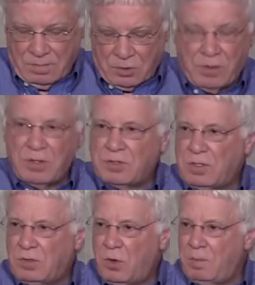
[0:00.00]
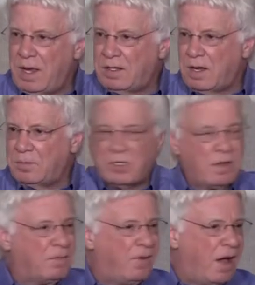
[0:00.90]
so there's no man comes to
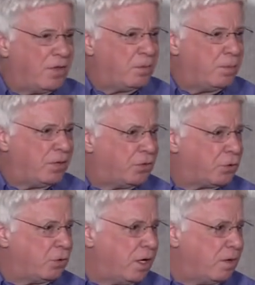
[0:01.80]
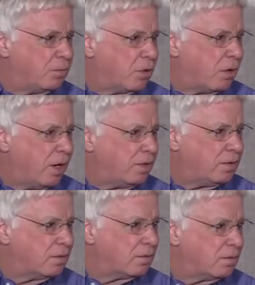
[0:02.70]
the Father but through him, correct?
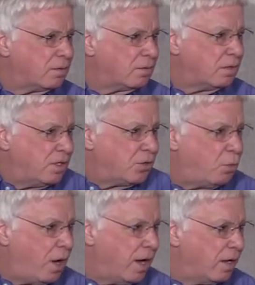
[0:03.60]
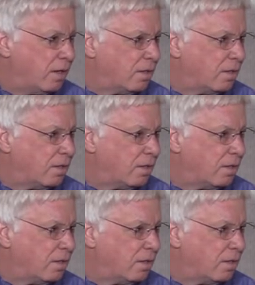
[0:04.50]
He's the way.